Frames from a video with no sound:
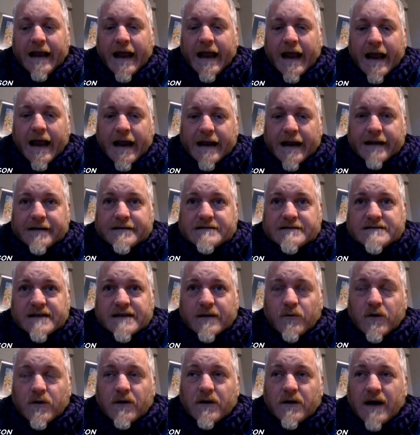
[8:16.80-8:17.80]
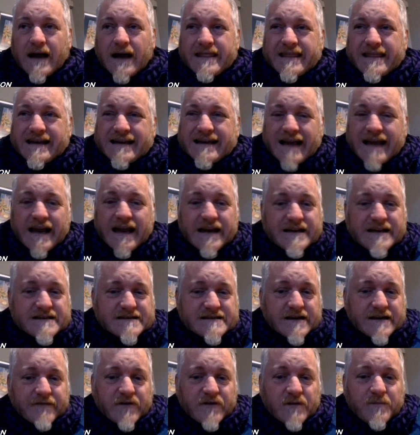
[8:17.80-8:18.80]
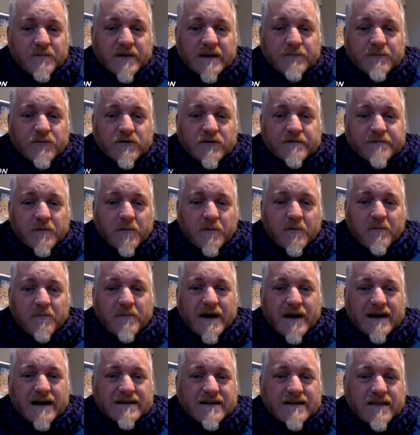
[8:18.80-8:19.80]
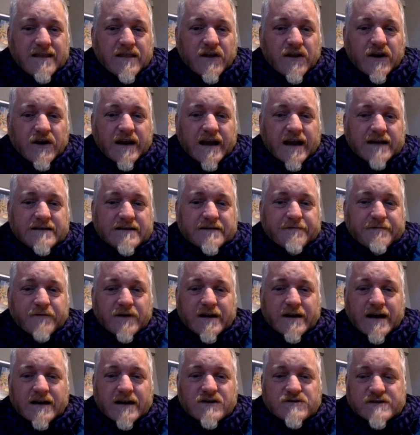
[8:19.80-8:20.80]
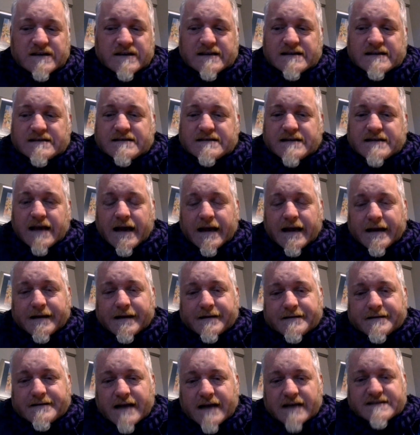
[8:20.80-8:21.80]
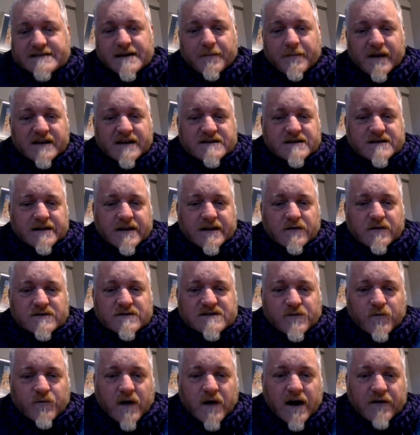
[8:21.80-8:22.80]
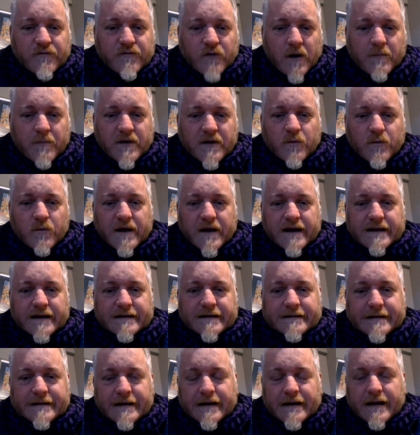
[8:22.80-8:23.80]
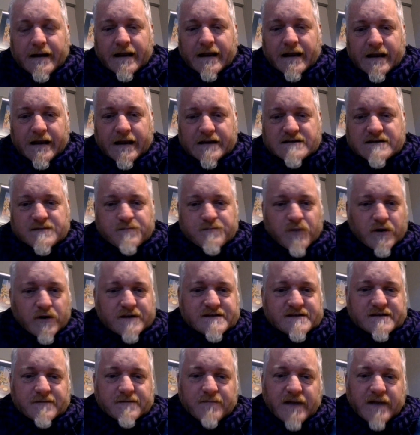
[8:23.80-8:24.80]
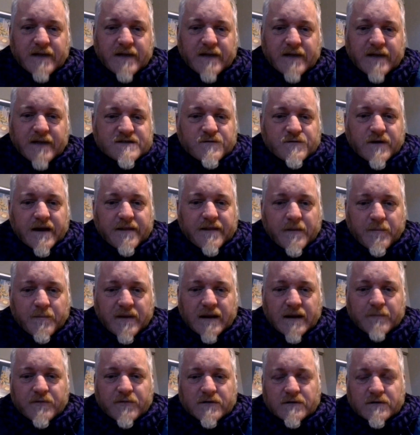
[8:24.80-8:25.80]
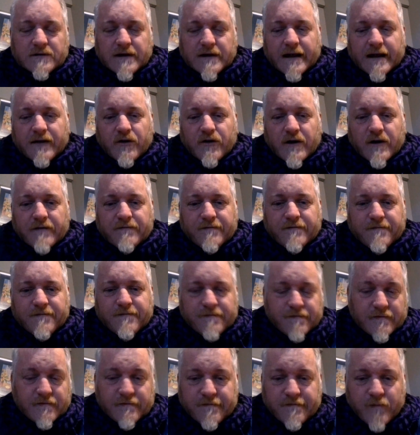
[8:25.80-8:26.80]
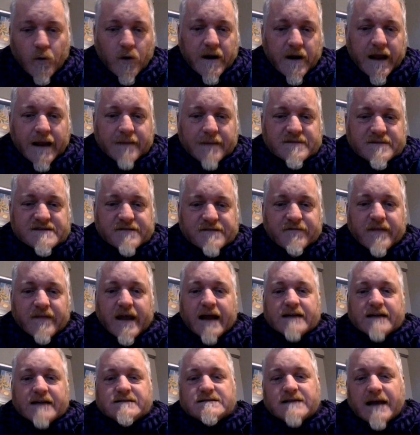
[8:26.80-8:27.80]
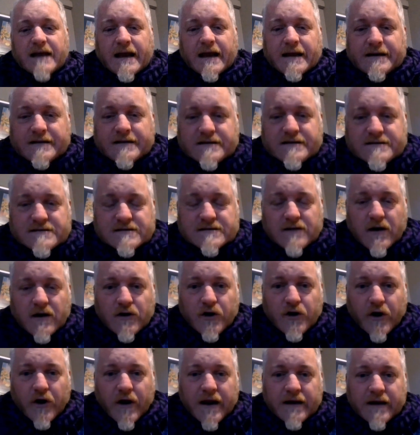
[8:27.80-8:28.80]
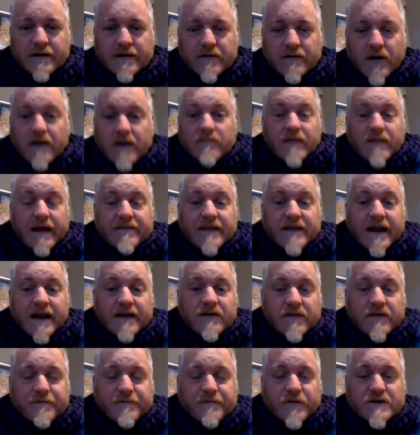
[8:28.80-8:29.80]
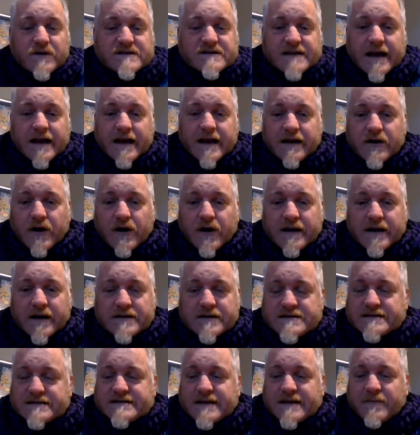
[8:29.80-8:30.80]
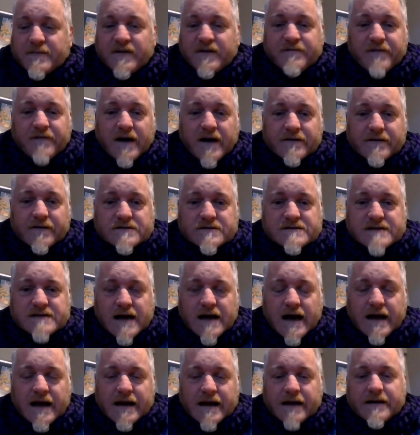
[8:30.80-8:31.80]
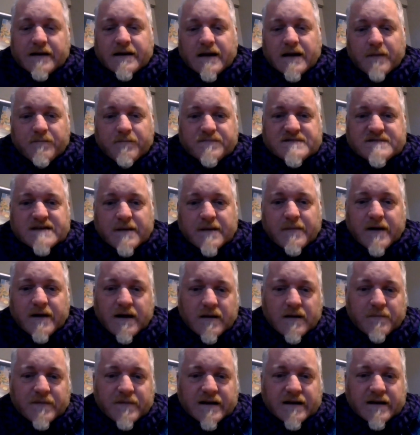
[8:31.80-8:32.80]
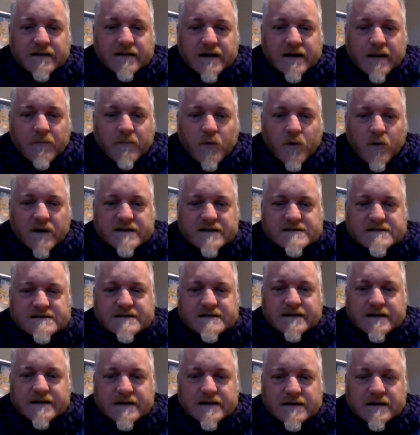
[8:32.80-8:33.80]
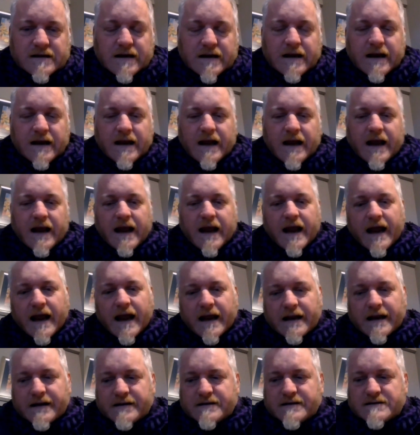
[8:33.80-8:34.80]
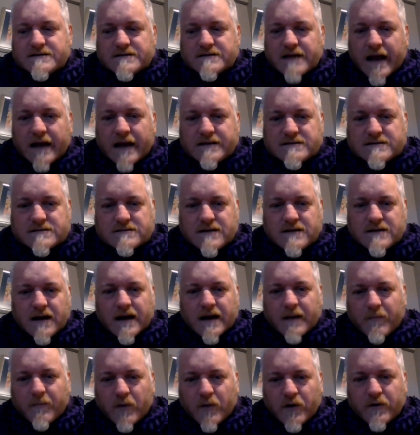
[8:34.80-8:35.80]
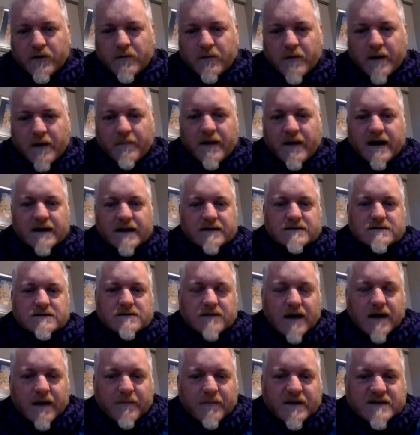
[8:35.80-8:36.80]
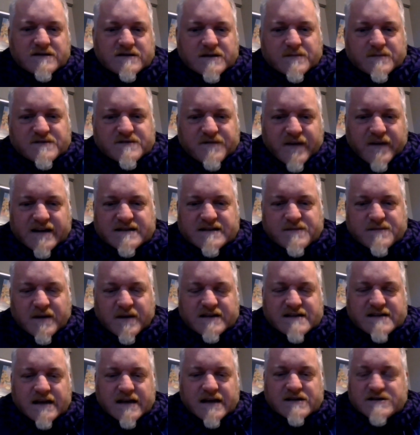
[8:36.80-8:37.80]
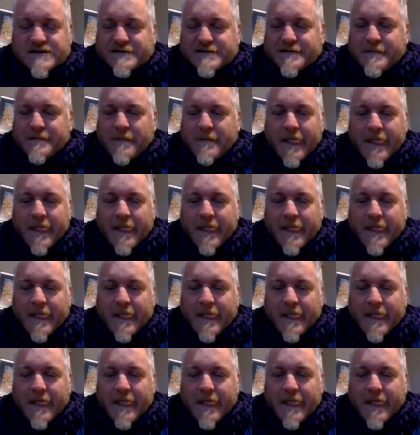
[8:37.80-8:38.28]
And there were, I think, 87 people from about 38 different countries. And as I mentioned, there was a round robin where each person plays 3 other people, and you have 4 games of that. And going at the end of the first day, going into the semifinals, I ended up somehow being the number 1 seed. And that kind of blew my mind in terms of expectation.